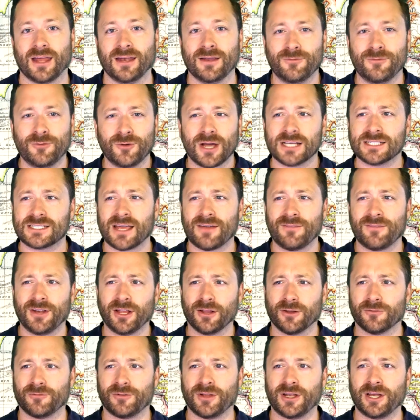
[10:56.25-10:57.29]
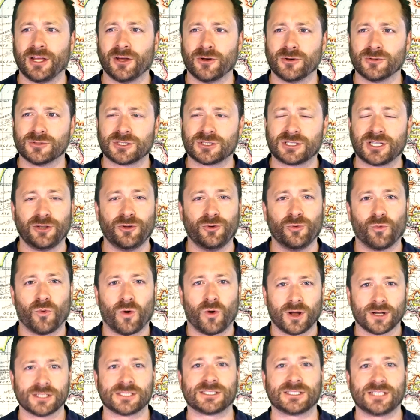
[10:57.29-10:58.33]
And if you guys have any other videos that you
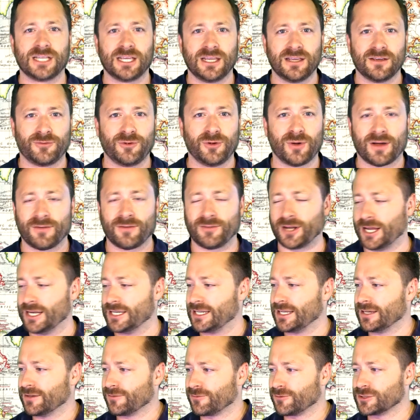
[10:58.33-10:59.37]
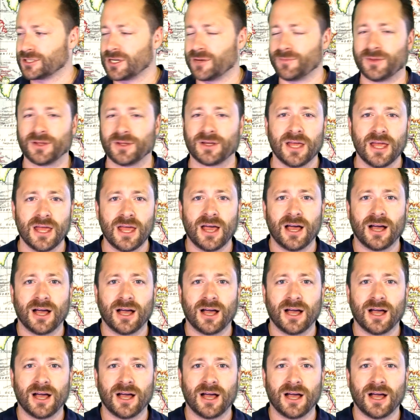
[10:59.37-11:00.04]
want to see, if you have an idea for something,